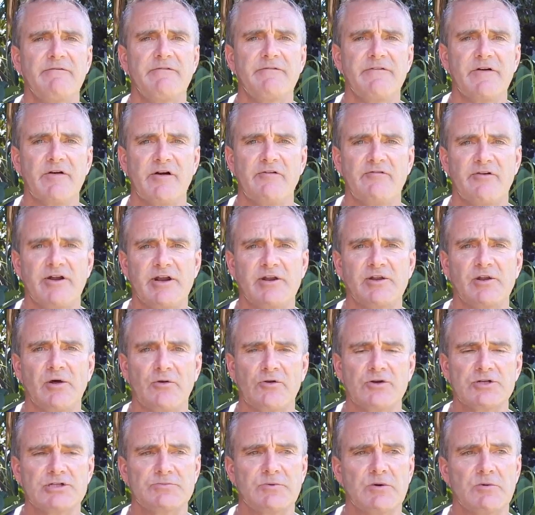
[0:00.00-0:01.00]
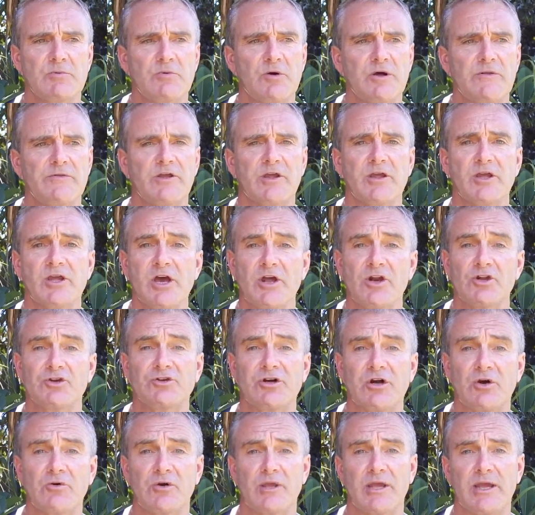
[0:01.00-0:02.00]
very, very knowledgeable about the Kokoda
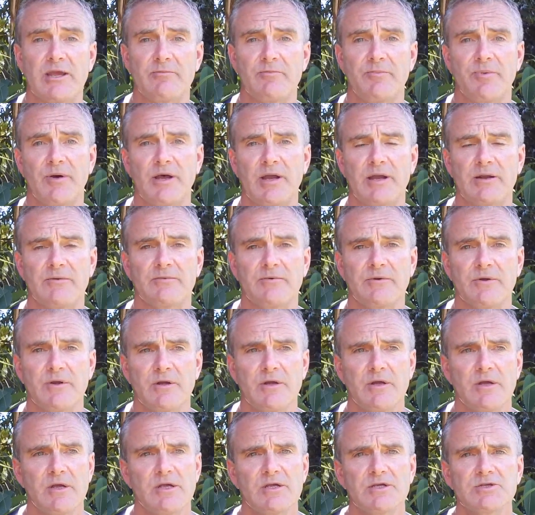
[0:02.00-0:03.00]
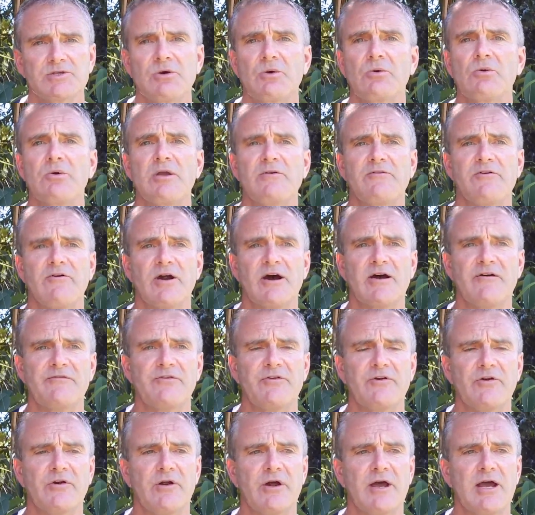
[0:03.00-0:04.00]
Trail campaign. So if you're
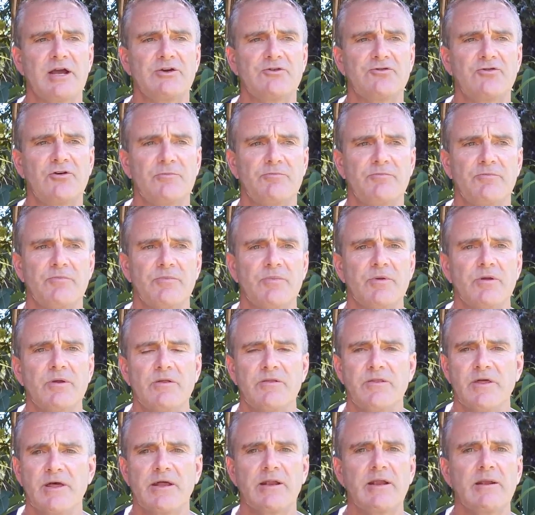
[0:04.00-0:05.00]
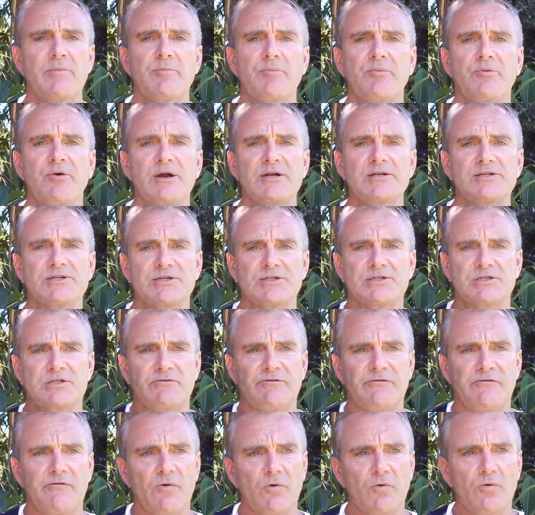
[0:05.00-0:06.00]
after a trip that embraces
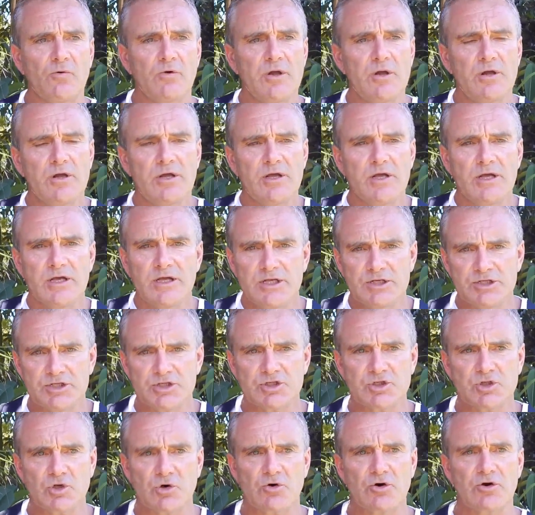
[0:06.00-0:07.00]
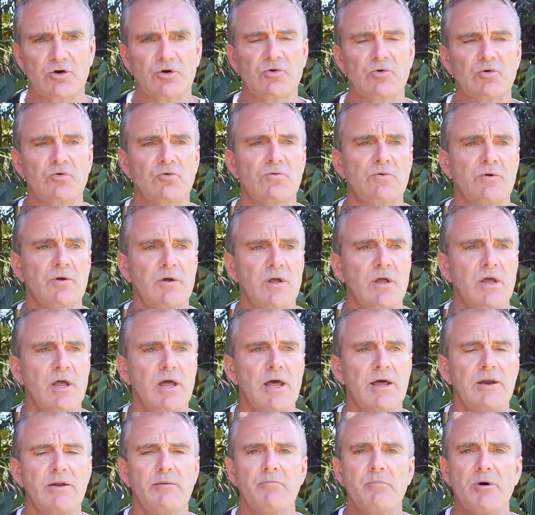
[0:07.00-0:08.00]
the full historical
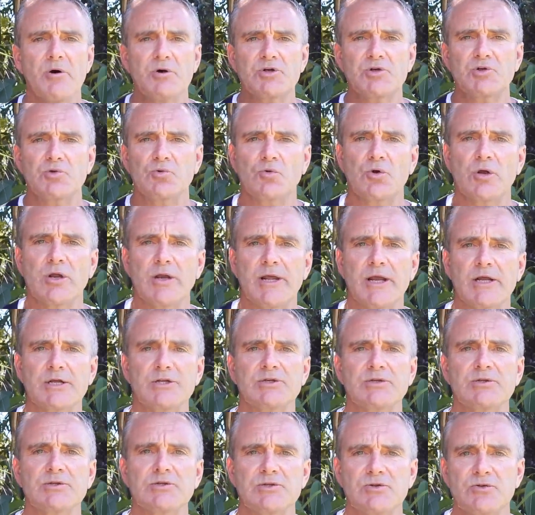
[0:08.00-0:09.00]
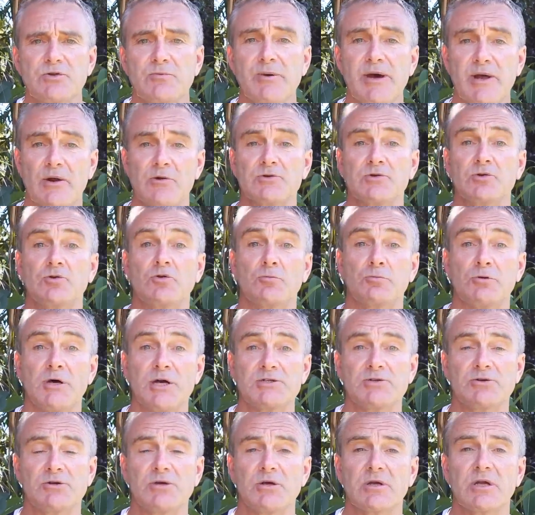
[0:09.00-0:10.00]
and emotional connection to the battles that took
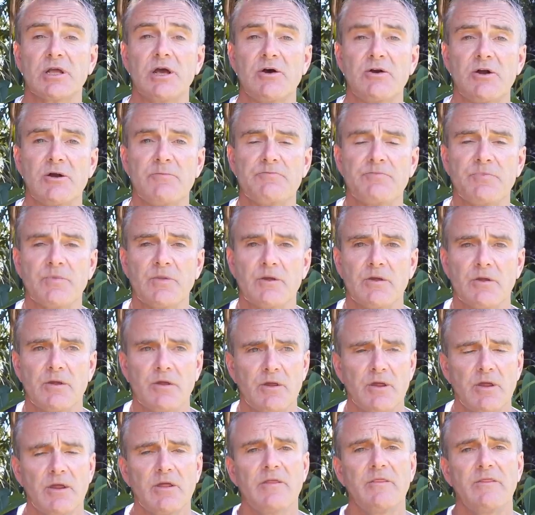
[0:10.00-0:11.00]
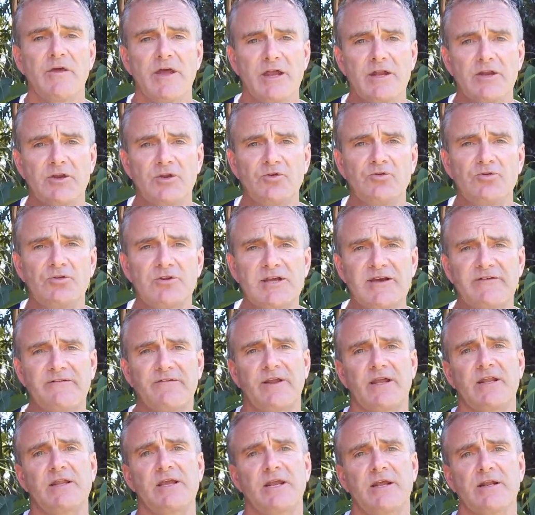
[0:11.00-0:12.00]
place on Kokoda, then you
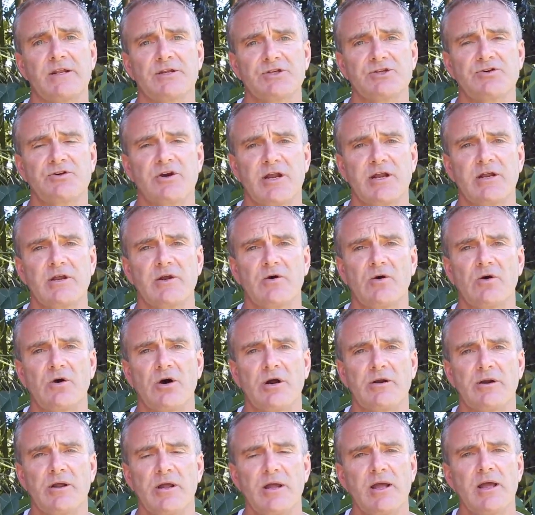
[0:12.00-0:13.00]
definitely need an Australian guide.